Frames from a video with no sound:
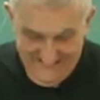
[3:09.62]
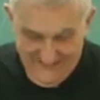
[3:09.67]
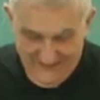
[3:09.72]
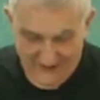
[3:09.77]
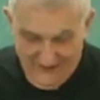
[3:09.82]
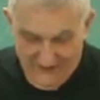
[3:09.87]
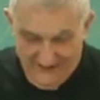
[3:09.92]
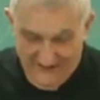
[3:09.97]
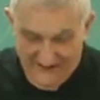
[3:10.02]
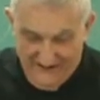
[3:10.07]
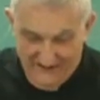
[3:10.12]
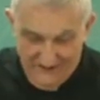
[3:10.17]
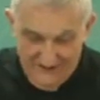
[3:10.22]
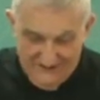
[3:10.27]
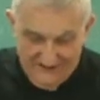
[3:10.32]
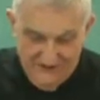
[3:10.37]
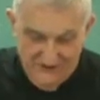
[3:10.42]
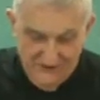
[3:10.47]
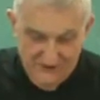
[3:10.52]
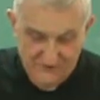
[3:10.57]
Okay, I
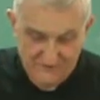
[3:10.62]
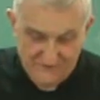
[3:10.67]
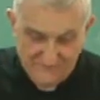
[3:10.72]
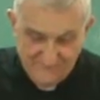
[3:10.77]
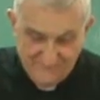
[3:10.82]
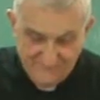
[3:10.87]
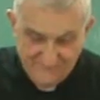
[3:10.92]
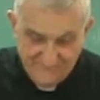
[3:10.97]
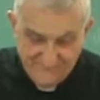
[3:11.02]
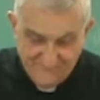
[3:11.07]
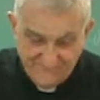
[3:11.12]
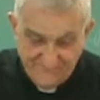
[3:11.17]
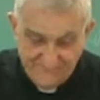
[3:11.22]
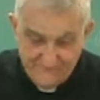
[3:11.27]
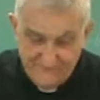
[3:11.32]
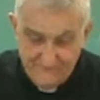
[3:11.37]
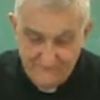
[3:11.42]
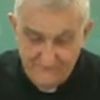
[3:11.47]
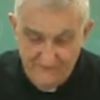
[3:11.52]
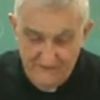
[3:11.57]
continue.
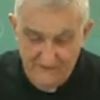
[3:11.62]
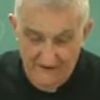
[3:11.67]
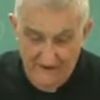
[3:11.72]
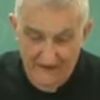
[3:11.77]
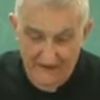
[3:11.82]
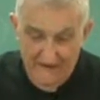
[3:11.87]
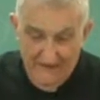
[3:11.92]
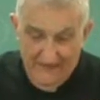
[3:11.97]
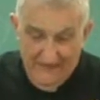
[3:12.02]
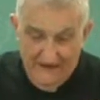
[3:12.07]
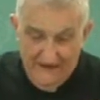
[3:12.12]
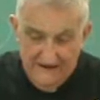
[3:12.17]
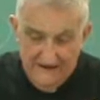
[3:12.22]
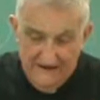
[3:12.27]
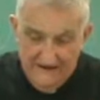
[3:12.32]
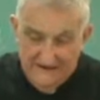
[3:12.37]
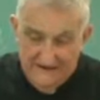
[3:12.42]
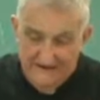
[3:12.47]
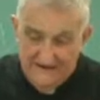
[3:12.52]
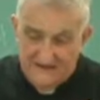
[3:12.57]

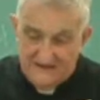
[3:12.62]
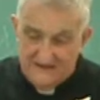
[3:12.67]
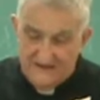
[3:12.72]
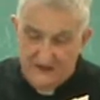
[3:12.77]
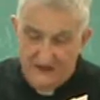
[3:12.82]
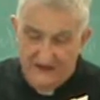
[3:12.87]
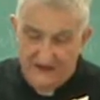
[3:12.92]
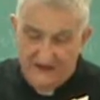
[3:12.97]
It is